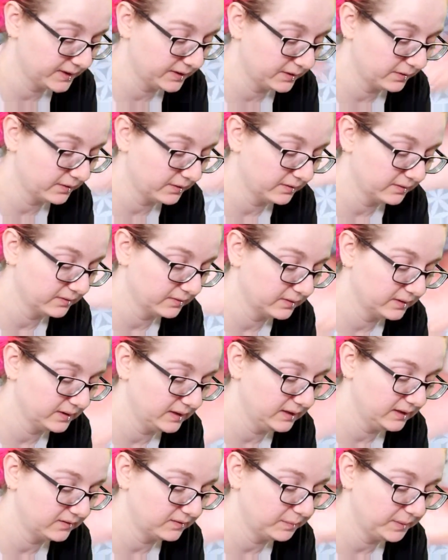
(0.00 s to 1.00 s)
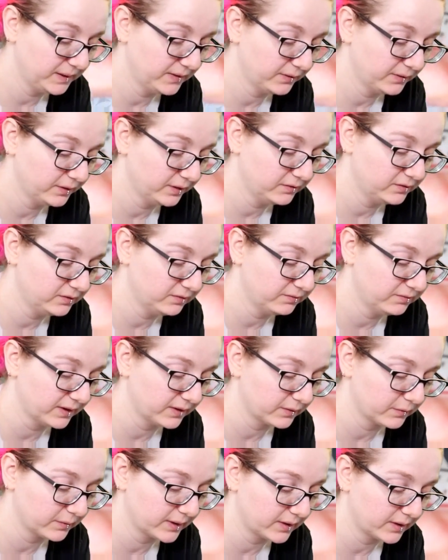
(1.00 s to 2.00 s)
know, the the ESP thirty two
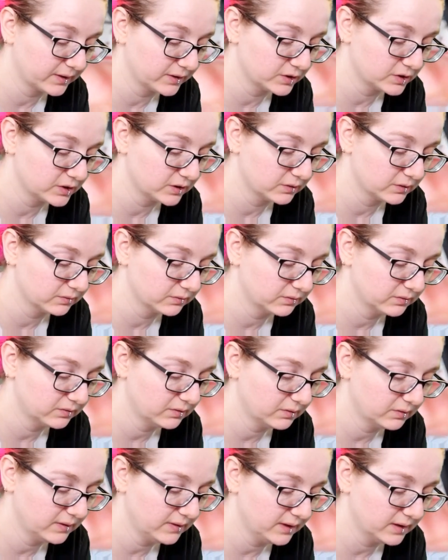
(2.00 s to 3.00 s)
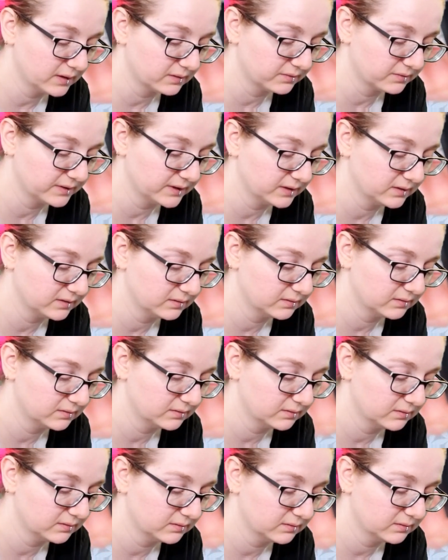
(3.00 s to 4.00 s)
feather without issue, so I think it'll fit.
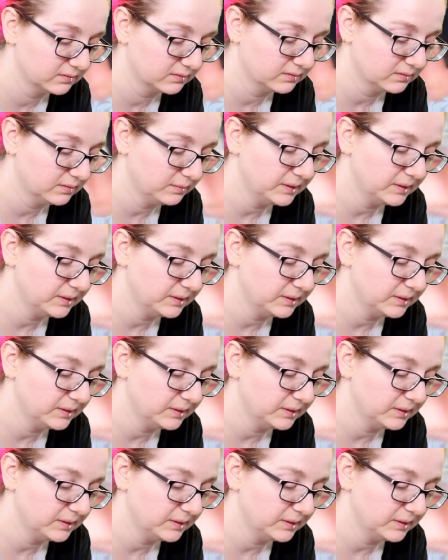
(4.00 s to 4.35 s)
It'll be